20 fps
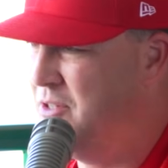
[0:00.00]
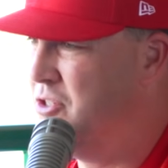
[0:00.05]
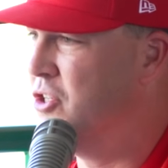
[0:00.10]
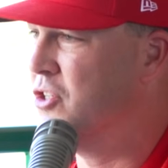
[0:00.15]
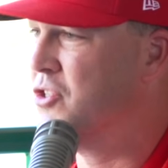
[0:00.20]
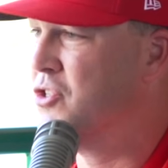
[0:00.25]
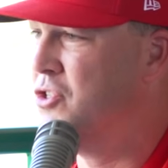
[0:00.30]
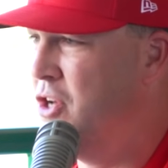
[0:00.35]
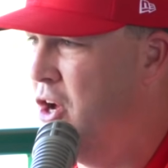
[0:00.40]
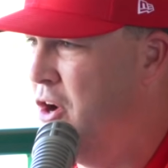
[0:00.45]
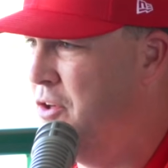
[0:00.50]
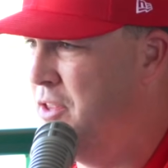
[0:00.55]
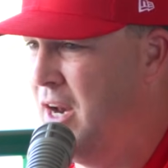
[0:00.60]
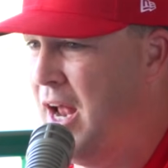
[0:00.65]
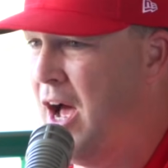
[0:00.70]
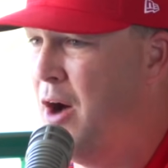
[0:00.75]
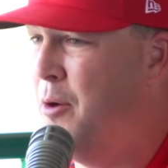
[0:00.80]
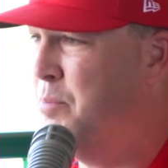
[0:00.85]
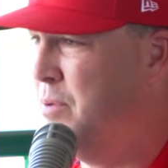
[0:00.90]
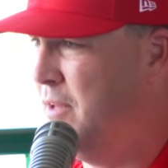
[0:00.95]
just know that
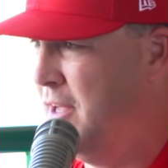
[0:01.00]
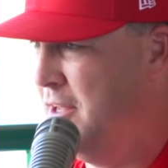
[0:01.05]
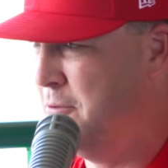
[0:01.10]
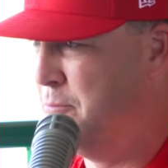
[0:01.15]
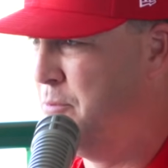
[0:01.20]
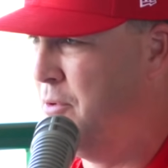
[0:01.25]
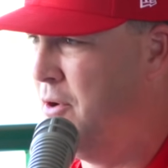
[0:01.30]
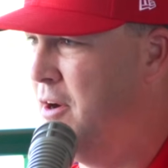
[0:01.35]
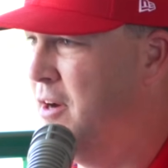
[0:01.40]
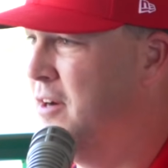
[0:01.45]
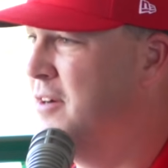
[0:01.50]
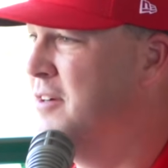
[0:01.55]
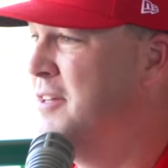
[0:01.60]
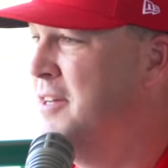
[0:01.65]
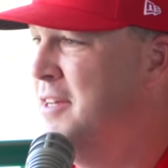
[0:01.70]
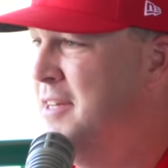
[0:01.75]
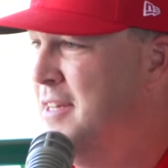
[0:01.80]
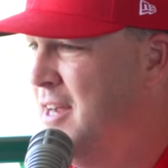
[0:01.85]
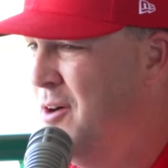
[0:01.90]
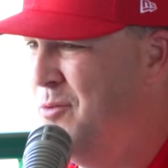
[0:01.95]
I'll play the part,
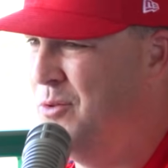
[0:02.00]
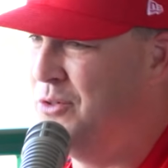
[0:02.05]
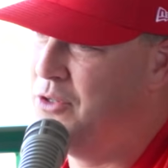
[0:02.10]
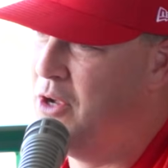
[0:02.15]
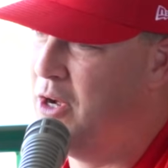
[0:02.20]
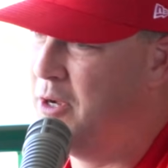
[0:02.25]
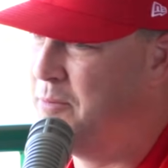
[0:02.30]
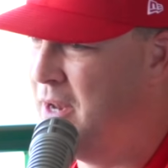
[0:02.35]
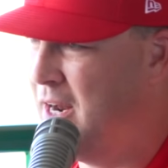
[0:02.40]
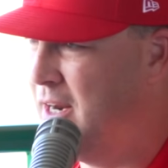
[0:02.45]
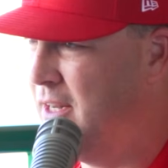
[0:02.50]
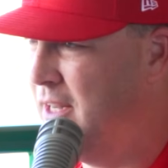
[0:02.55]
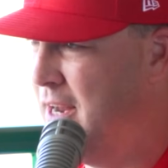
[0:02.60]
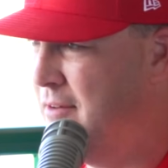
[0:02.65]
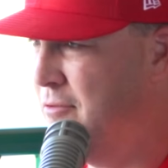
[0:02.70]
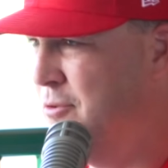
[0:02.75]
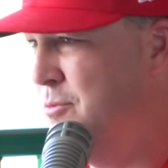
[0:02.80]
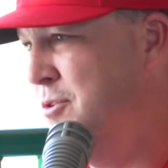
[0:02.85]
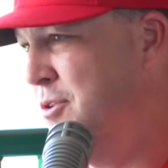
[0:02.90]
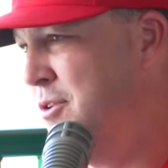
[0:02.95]
and we'll talk about it
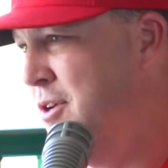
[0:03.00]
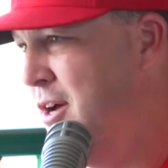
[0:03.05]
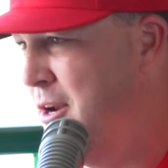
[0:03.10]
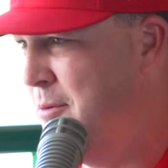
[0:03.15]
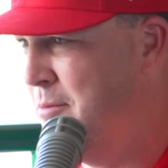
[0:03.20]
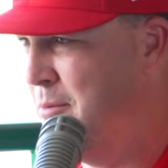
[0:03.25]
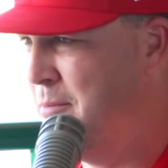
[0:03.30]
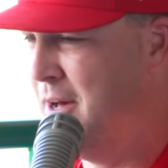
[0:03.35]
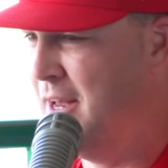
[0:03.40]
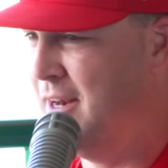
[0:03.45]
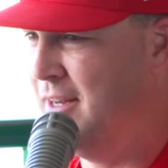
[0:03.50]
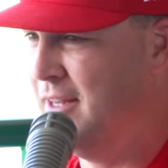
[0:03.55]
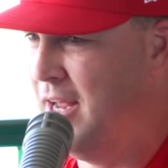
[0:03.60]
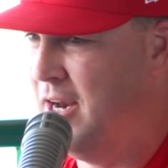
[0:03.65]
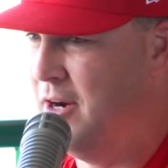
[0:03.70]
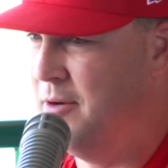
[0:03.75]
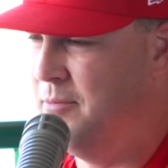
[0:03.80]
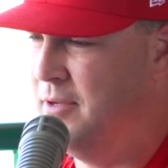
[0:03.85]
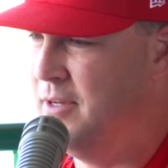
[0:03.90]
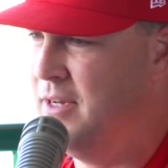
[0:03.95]
later. We'll cut up about it
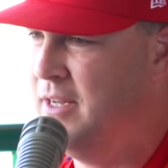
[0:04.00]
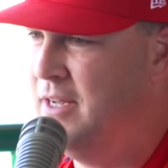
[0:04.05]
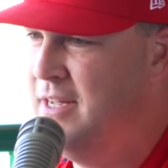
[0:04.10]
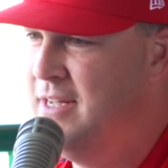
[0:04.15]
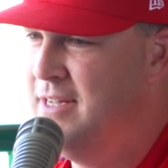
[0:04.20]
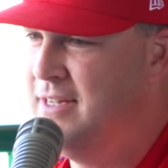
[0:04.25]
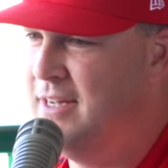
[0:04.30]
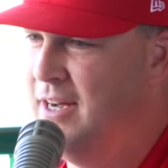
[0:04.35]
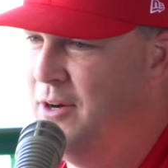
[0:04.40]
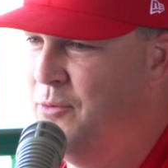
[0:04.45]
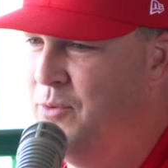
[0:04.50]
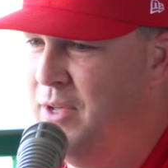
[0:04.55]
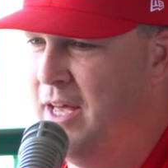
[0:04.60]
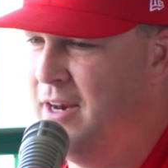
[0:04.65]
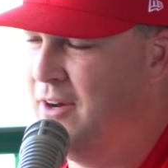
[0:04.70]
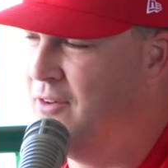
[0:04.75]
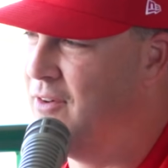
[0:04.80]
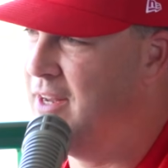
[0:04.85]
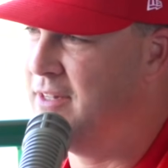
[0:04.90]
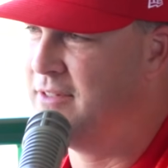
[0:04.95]
later." But we
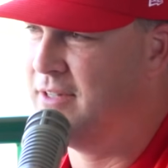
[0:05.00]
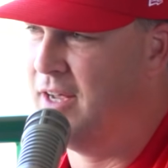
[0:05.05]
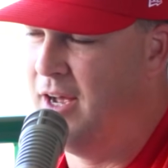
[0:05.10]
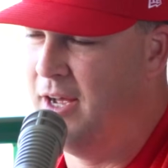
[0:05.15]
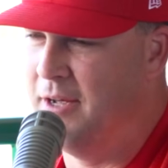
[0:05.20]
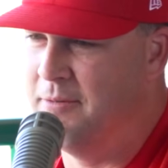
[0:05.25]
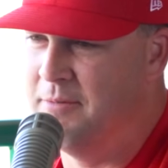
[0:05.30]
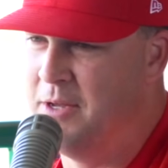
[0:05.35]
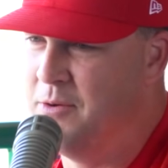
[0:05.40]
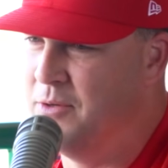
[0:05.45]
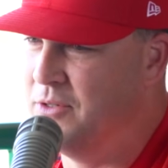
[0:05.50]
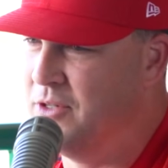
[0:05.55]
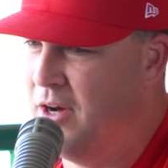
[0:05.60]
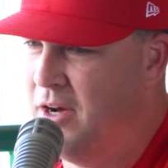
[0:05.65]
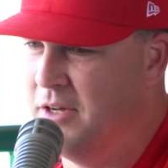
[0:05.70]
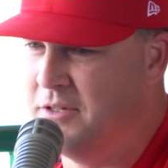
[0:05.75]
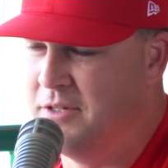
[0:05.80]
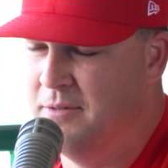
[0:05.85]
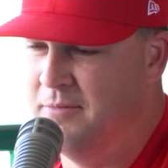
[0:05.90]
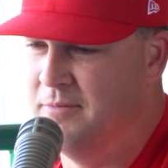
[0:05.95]
had a great time. He was
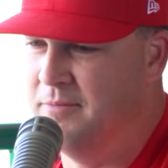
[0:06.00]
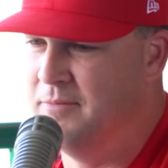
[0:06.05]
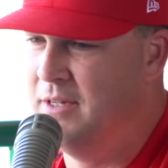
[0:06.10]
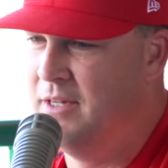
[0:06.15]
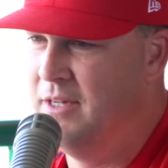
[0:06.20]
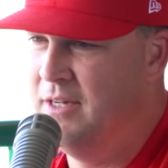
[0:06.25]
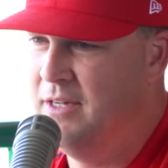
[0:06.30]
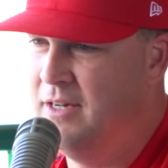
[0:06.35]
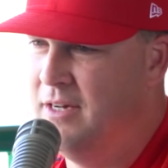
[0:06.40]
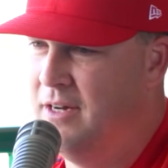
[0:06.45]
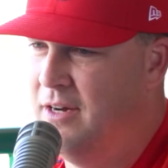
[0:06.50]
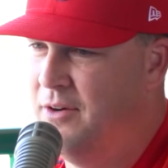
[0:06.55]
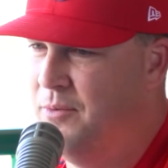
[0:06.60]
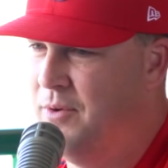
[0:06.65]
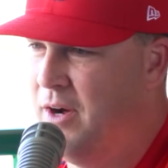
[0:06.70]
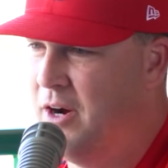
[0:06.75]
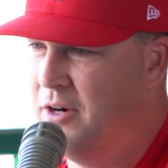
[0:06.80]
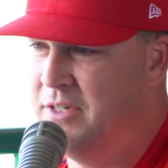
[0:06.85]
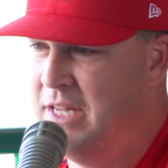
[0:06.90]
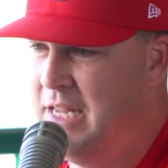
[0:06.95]
awesome.
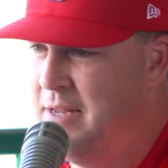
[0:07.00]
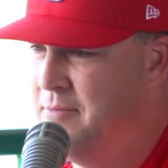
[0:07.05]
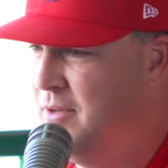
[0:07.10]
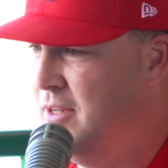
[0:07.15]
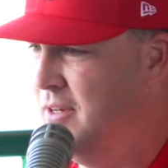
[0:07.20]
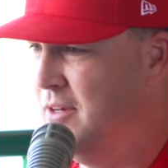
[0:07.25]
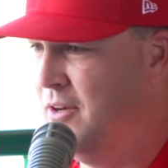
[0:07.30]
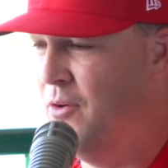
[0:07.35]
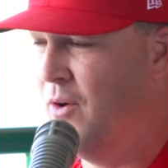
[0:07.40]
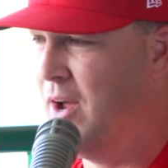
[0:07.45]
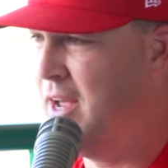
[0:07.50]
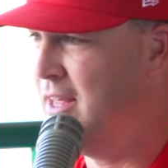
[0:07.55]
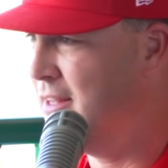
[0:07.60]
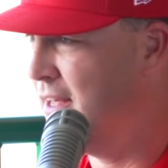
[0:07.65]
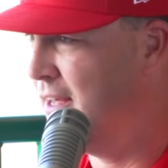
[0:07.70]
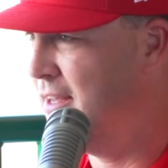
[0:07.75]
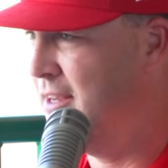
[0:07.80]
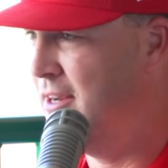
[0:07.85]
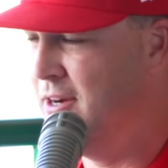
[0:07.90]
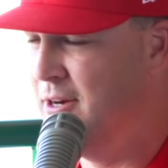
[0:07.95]
Our team did great
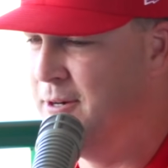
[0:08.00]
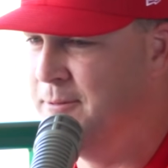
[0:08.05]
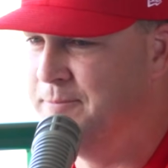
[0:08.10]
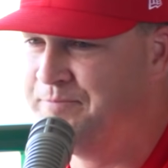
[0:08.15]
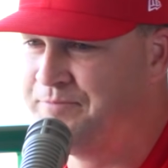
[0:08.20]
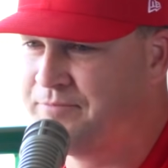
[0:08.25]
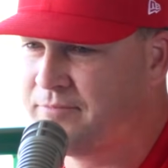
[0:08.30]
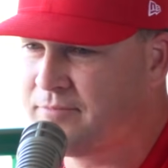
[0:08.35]
that year.